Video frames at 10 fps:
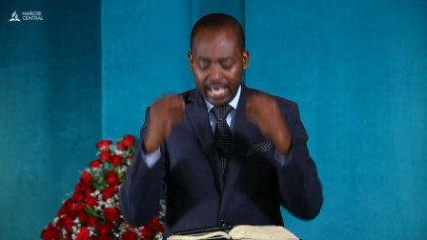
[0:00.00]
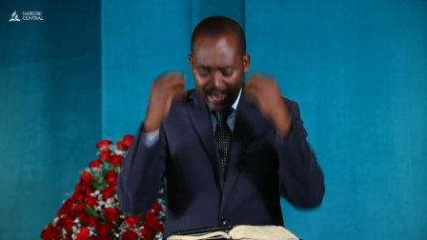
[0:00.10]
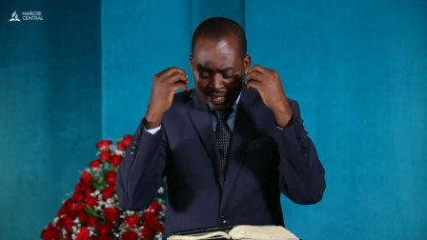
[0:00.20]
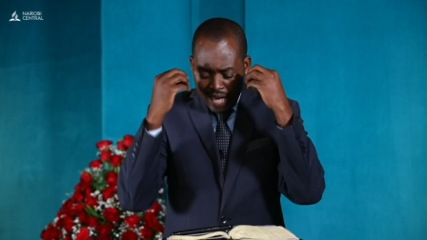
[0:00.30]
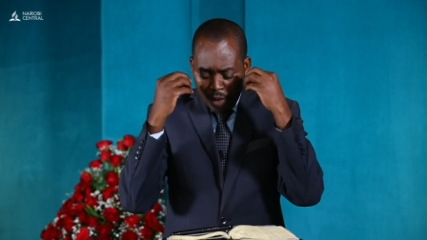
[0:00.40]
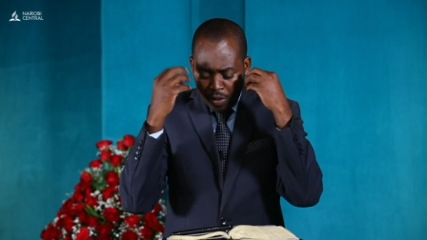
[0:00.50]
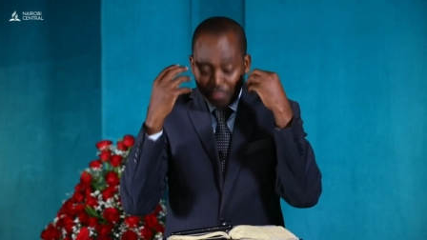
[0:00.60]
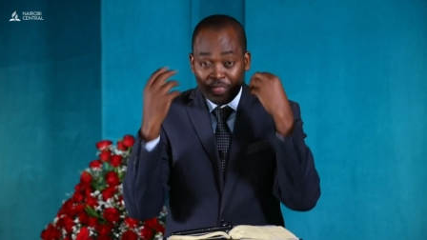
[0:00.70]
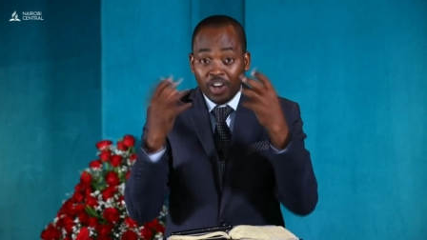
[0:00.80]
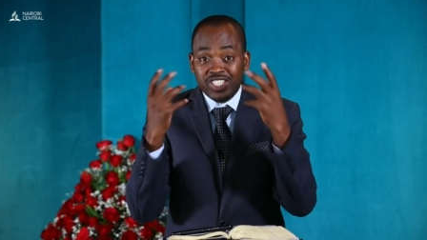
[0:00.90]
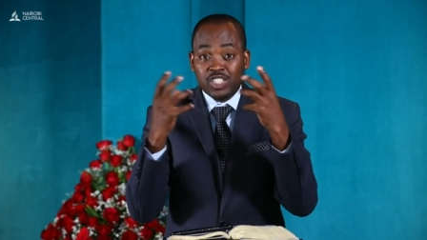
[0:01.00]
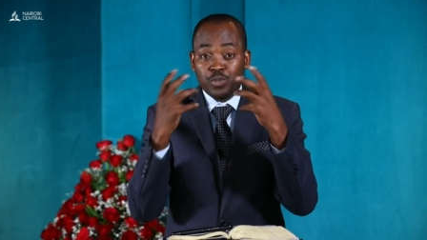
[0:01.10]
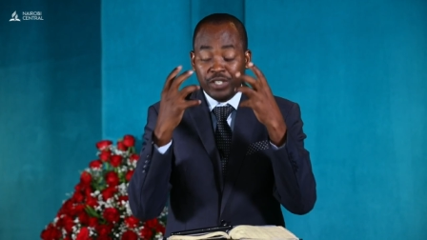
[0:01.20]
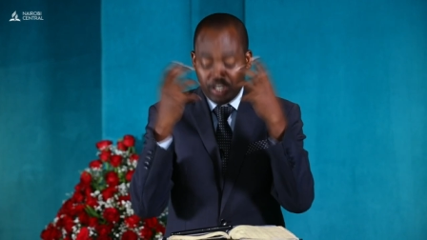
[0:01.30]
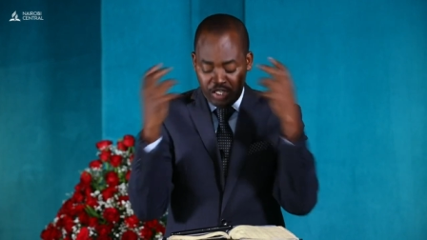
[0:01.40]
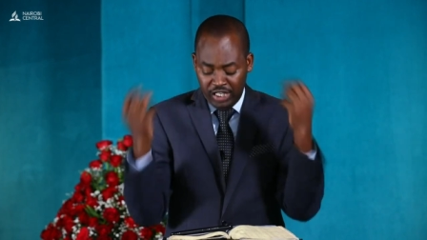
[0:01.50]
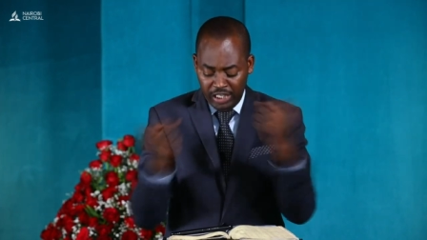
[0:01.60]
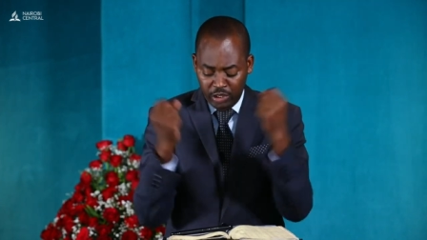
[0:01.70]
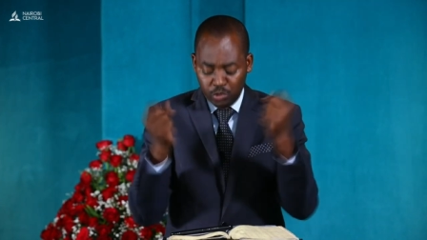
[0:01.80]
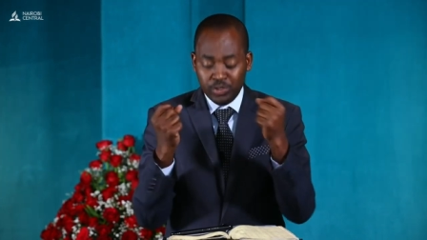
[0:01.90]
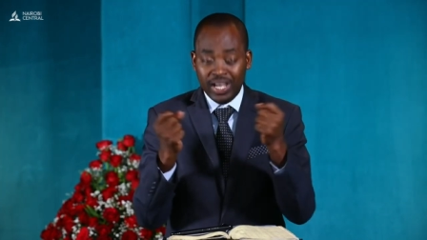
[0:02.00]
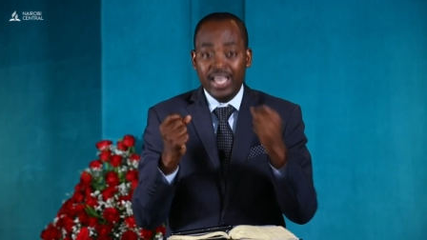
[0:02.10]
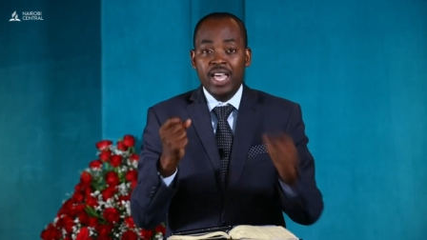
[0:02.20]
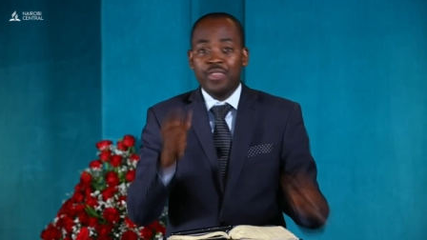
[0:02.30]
and our thoughts to be renewed